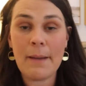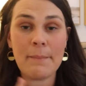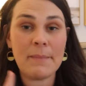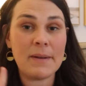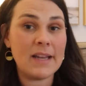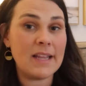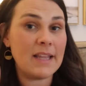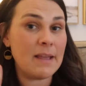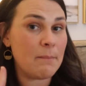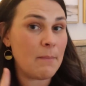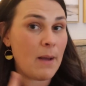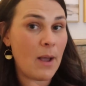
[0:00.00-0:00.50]
I'm
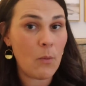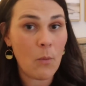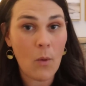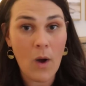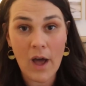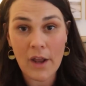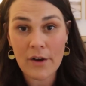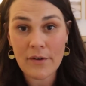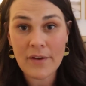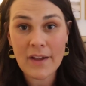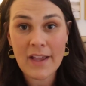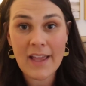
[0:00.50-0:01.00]
gonna get my
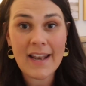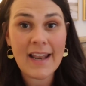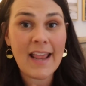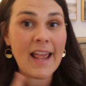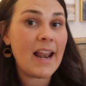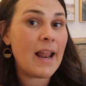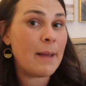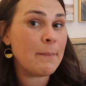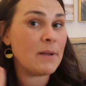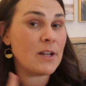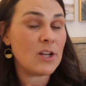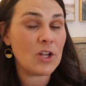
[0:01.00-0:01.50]
water in,
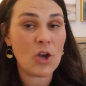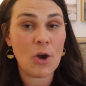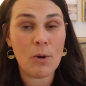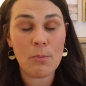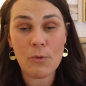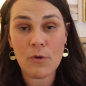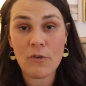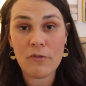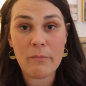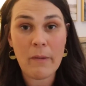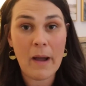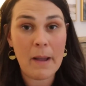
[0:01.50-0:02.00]
and I'm gonna go
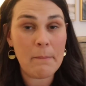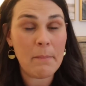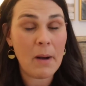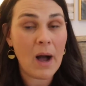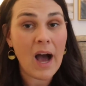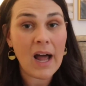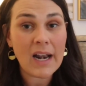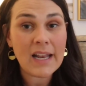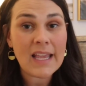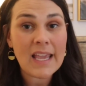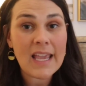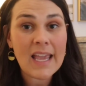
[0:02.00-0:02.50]
move my
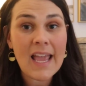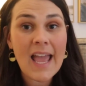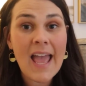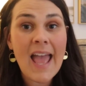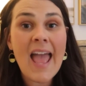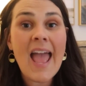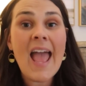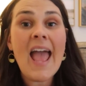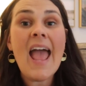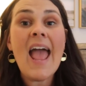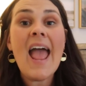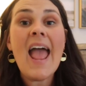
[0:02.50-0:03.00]
body.
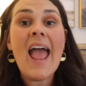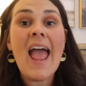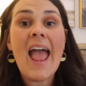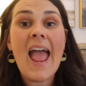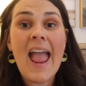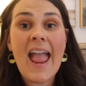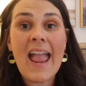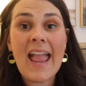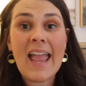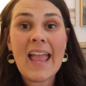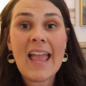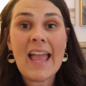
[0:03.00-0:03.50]

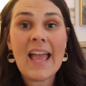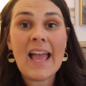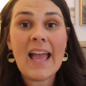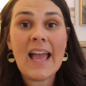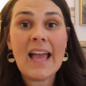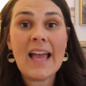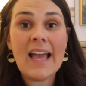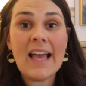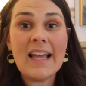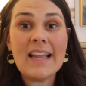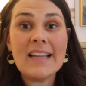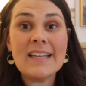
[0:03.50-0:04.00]

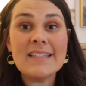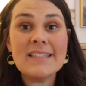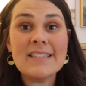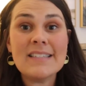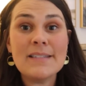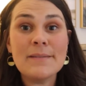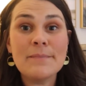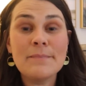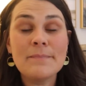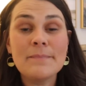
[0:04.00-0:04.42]
And